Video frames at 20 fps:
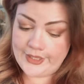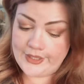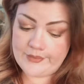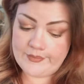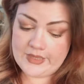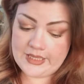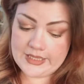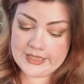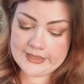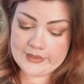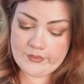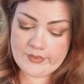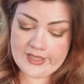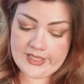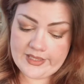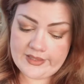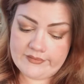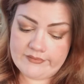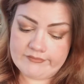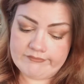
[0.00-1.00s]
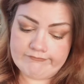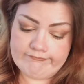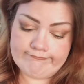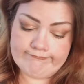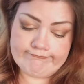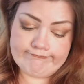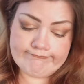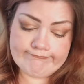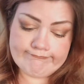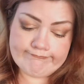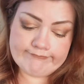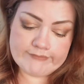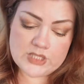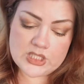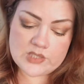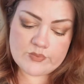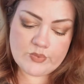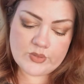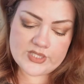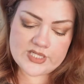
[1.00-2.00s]
I'm a little bit
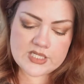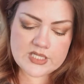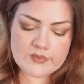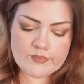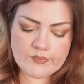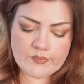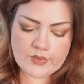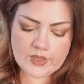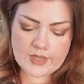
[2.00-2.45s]
disappointed.